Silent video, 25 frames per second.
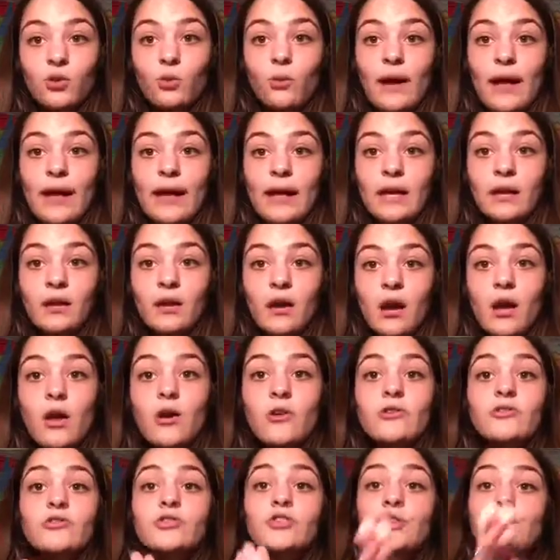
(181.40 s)
a way
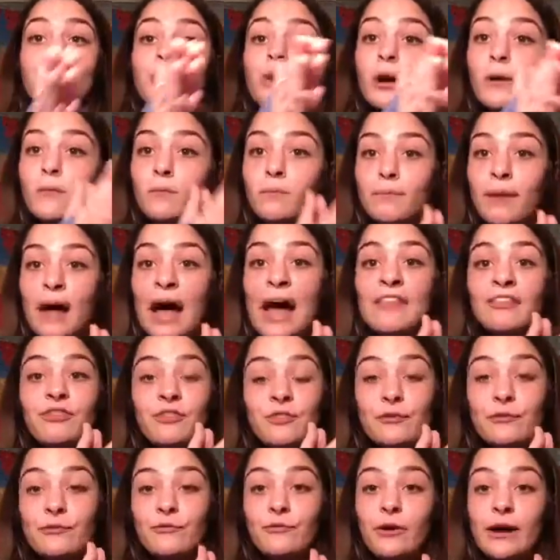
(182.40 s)
to combat
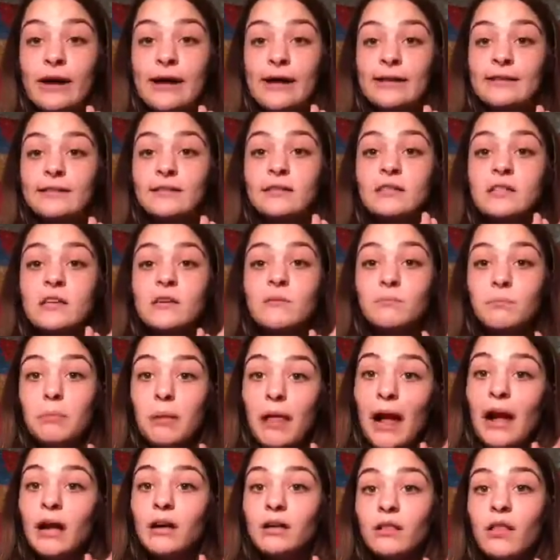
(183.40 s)
the phrase
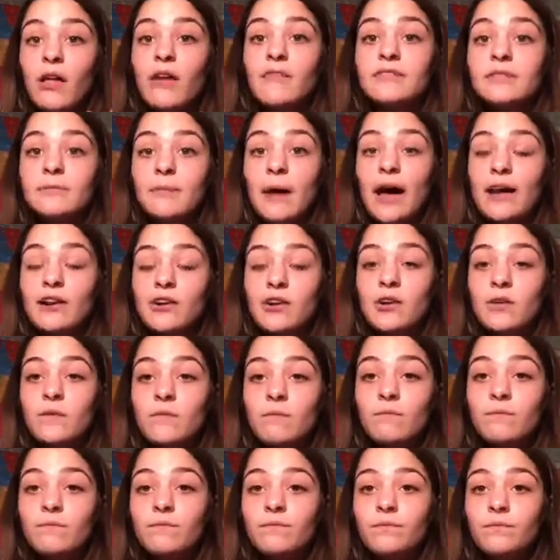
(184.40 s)
Black Lives Matter,
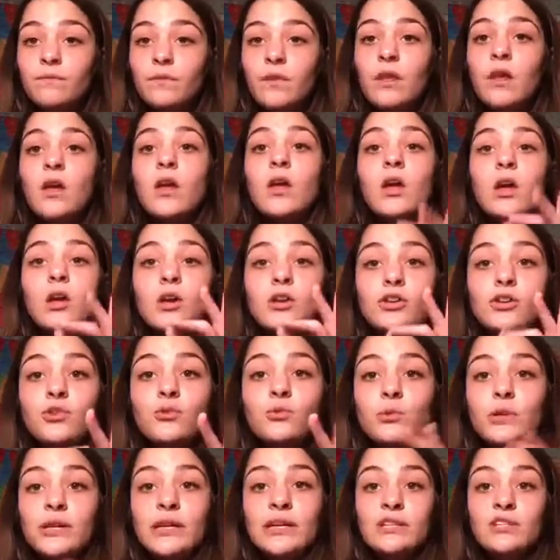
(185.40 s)

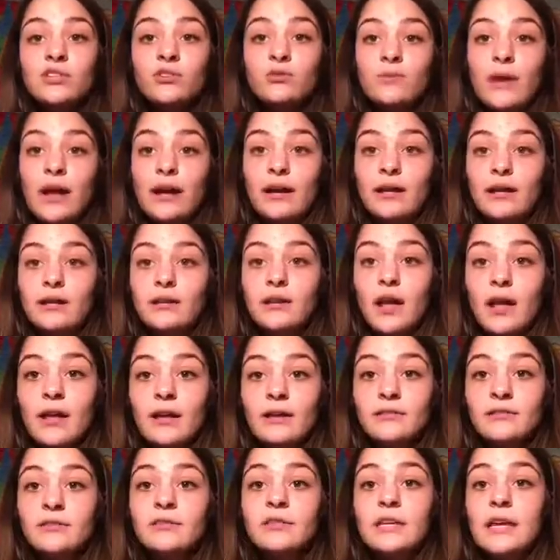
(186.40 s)
you need to
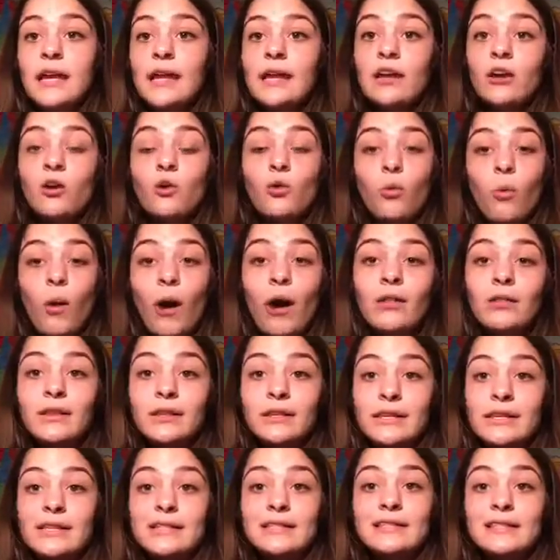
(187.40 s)
recognize the
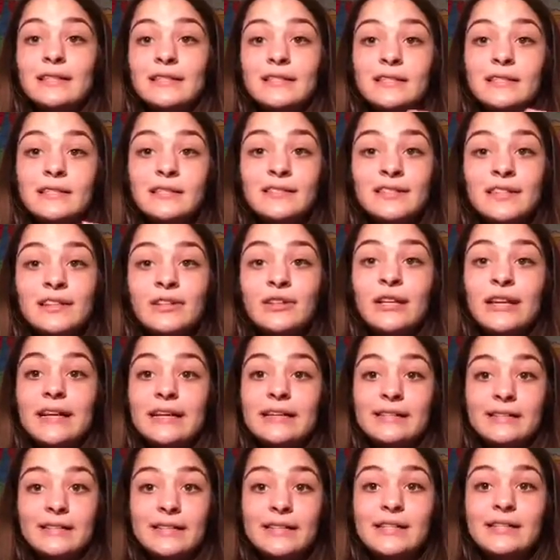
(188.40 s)
inequalities that still
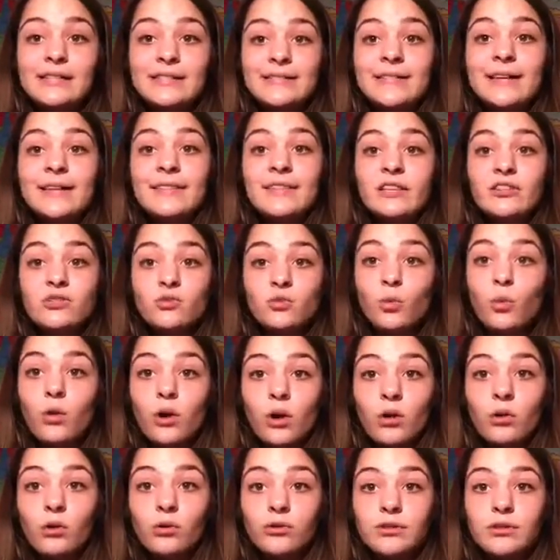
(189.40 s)
exist in this
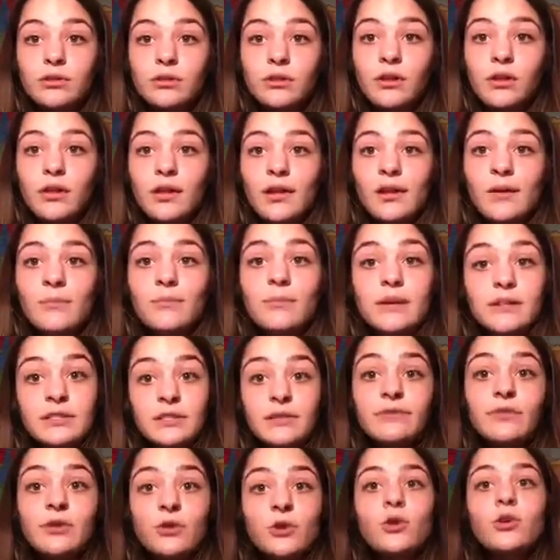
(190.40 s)
world. Because
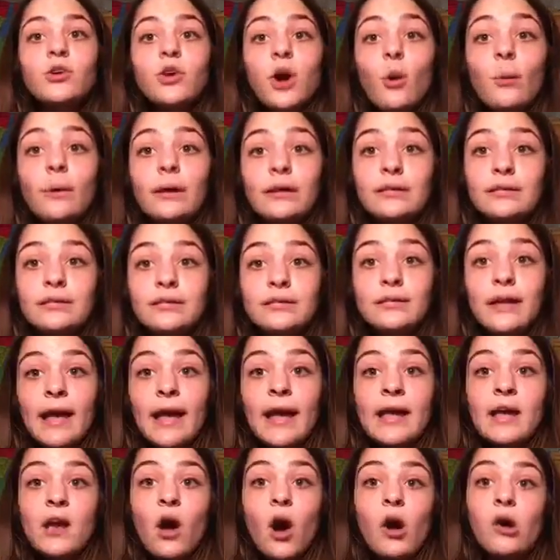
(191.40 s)
if you're going to
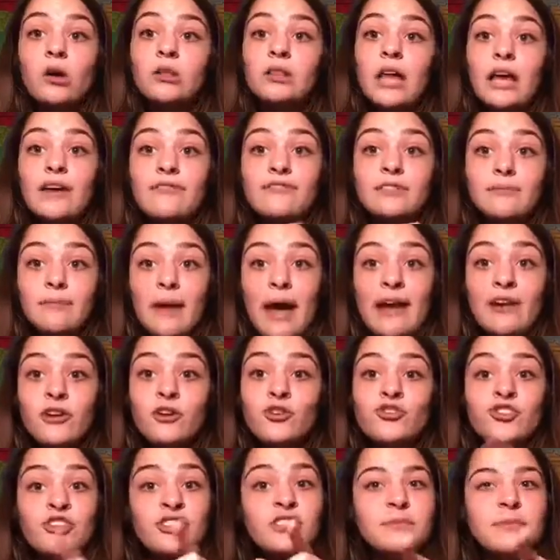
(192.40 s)
say all lives
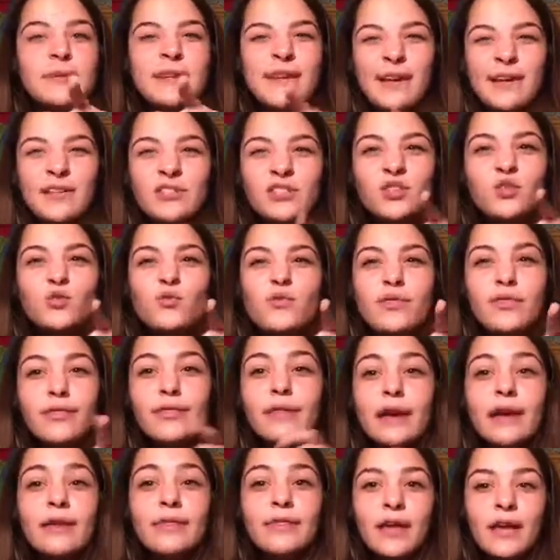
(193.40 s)
matter just because you
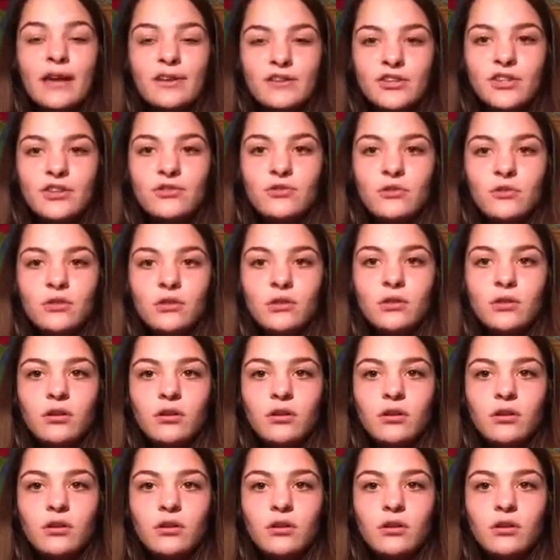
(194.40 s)
think they do,